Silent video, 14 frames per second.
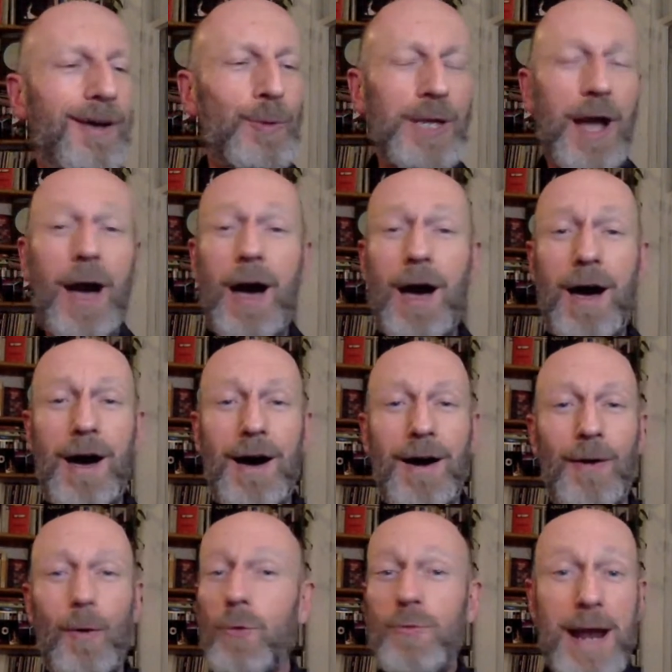We are
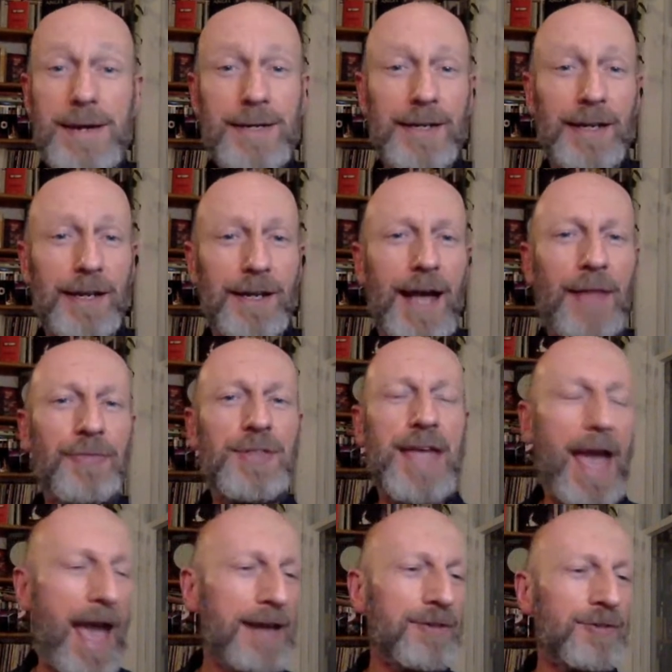already at the
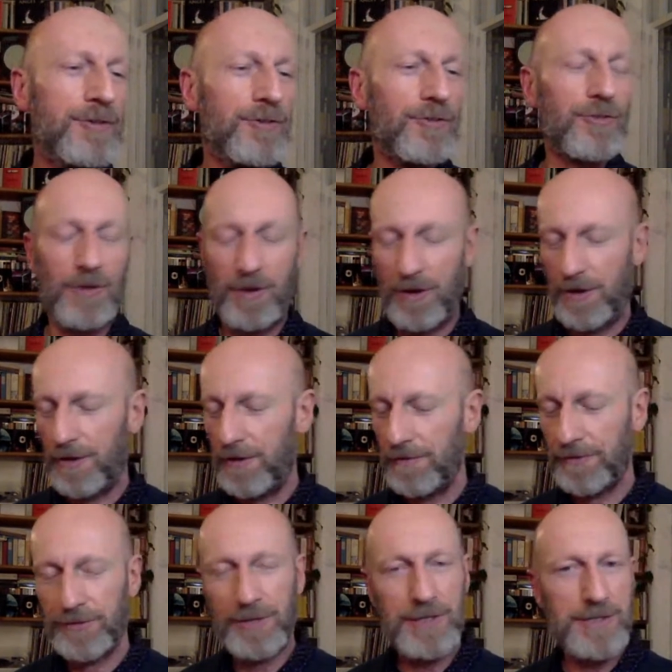end
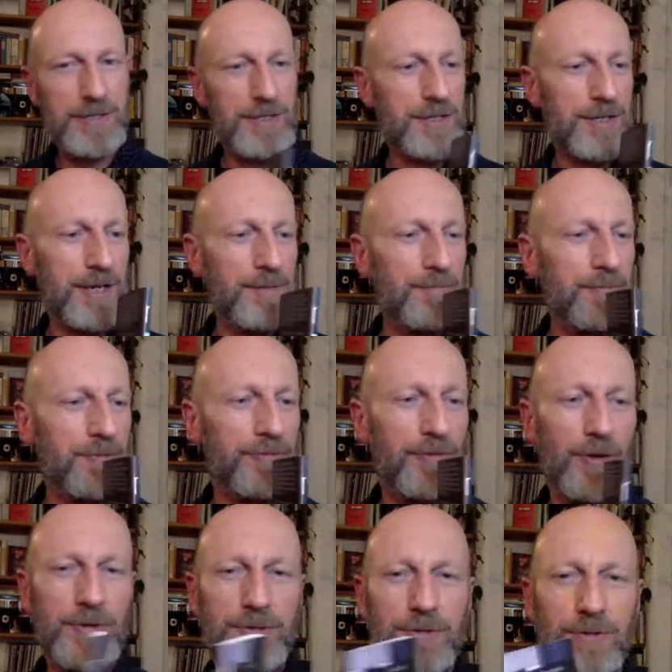of this slim
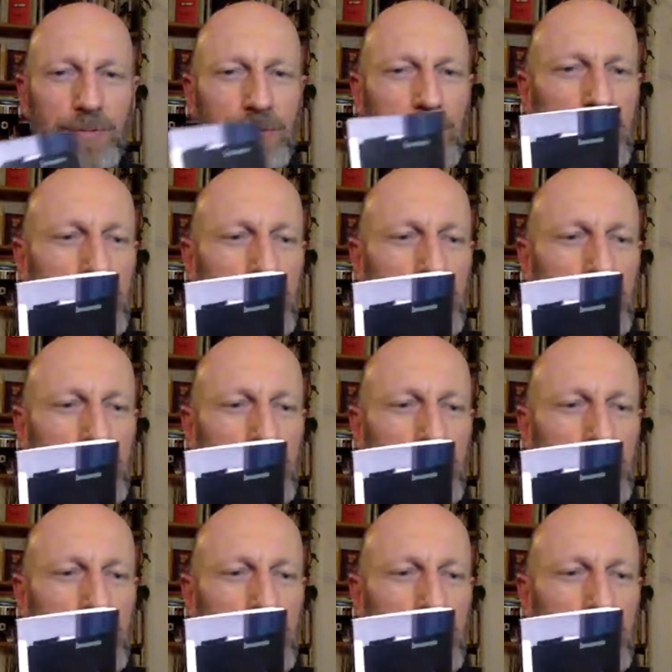volume